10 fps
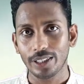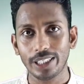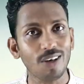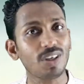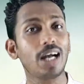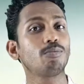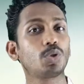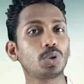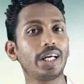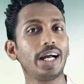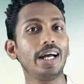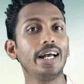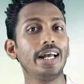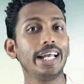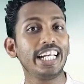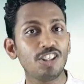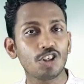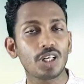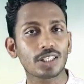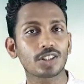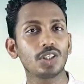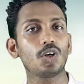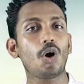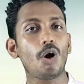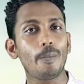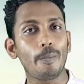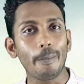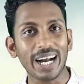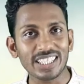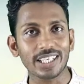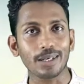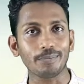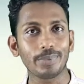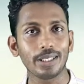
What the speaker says: Now come to the introduction of myself.